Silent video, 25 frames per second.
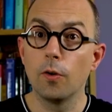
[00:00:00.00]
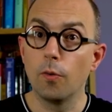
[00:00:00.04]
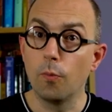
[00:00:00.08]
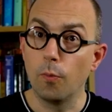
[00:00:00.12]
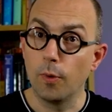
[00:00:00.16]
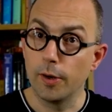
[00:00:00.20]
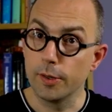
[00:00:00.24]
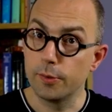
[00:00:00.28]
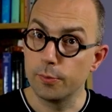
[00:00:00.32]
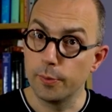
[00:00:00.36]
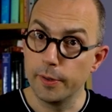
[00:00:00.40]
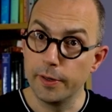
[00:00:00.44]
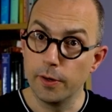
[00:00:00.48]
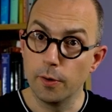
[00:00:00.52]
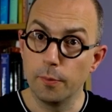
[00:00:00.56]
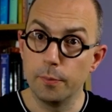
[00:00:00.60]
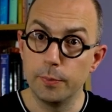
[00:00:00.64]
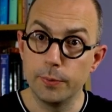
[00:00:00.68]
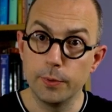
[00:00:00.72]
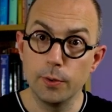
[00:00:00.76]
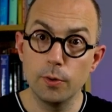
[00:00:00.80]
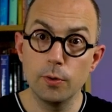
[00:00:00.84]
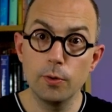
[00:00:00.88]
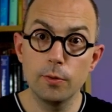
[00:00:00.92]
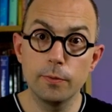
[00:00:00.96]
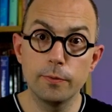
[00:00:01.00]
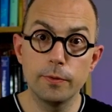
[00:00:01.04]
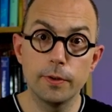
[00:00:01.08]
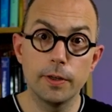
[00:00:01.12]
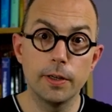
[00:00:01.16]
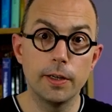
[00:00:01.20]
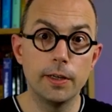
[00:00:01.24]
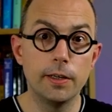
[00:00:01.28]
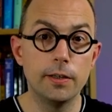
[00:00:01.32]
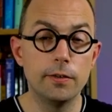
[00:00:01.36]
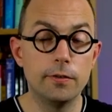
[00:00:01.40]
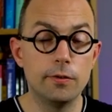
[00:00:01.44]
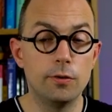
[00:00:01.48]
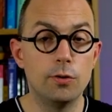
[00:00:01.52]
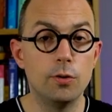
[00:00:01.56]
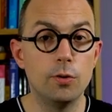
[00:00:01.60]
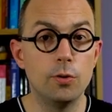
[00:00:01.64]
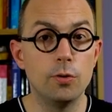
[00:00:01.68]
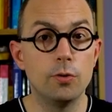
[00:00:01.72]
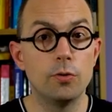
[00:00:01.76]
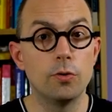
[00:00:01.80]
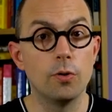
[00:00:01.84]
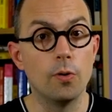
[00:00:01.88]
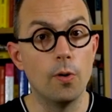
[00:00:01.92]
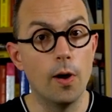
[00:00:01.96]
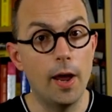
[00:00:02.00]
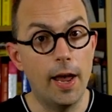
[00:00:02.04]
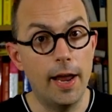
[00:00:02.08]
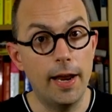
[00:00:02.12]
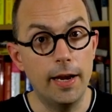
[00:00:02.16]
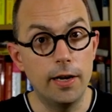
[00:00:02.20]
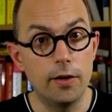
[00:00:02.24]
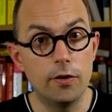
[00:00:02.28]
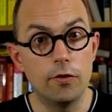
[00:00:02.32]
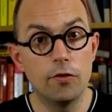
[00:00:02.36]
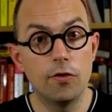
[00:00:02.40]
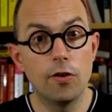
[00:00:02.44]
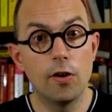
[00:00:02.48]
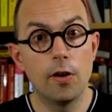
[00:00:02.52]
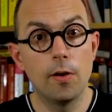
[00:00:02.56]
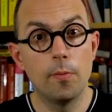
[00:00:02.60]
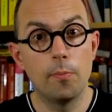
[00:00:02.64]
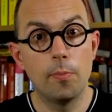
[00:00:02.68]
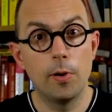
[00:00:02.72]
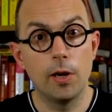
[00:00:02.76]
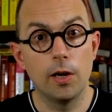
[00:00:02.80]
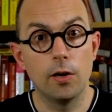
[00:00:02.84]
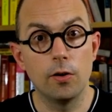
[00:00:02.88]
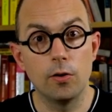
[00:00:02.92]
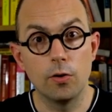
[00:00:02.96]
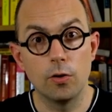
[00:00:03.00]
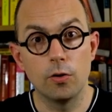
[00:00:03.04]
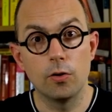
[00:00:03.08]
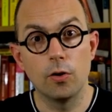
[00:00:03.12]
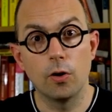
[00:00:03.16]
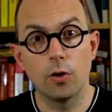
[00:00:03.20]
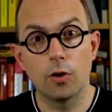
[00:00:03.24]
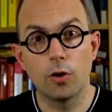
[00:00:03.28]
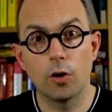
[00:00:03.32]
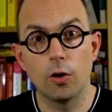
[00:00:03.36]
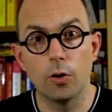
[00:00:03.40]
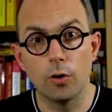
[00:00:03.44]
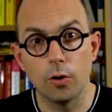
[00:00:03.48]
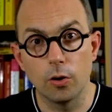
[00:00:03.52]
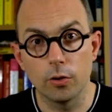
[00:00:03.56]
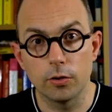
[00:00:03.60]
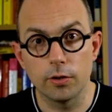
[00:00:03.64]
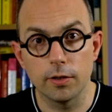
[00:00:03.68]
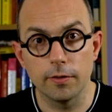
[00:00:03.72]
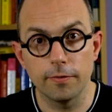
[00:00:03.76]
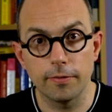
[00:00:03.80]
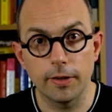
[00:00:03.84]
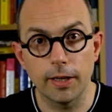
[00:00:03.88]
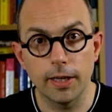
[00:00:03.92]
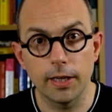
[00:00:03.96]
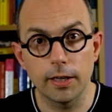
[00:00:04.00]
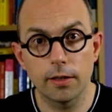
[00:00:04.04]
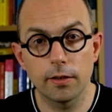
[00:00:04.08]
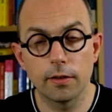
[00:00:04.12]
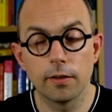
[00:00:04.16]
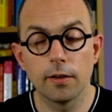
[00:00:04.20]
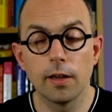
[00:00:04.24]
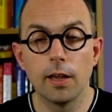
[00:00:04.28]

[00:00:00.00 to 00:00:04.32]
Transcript: what we observe is due to age, period, or cohort effect.